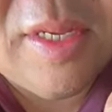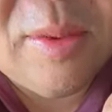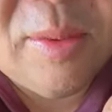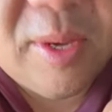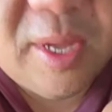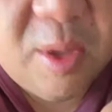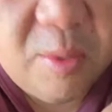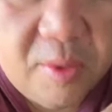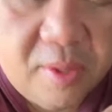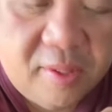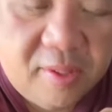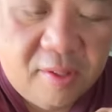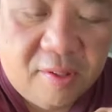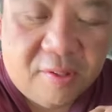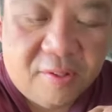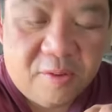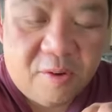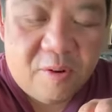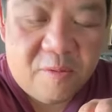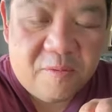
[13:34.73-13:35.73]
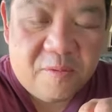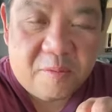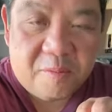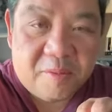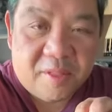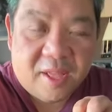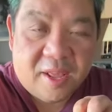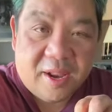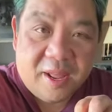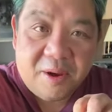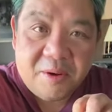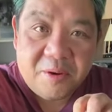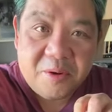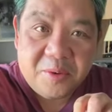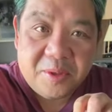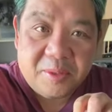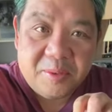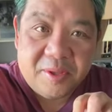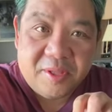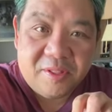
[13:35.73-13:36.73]
What can we discern from that? I don't know
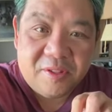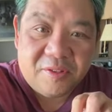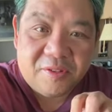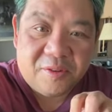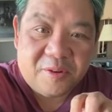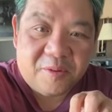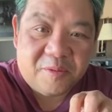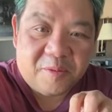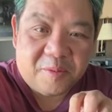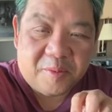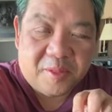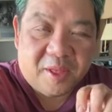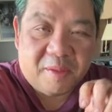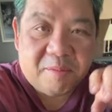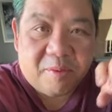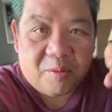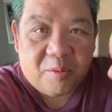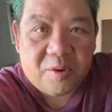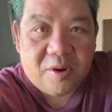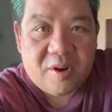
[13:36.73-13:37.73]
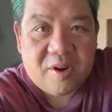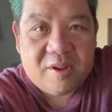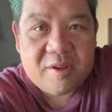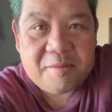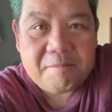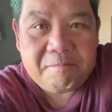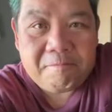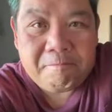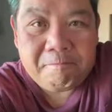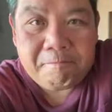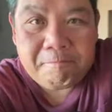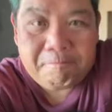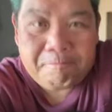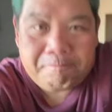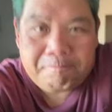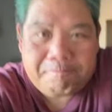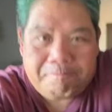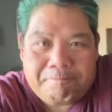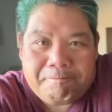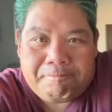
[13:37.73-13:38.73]
whether we can discern from that, but we're gonna
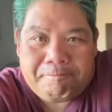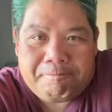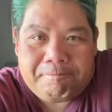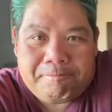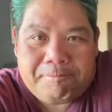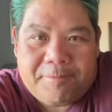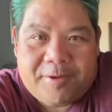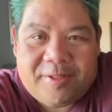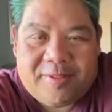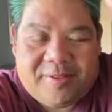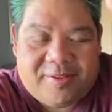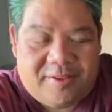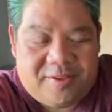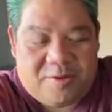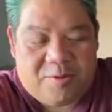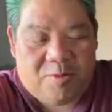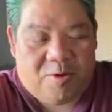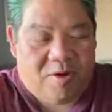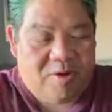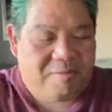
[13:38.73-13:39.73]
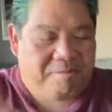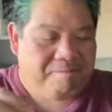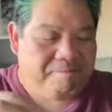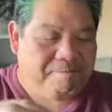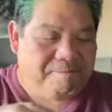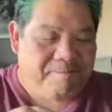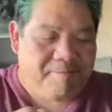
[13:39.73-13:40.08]
continue on.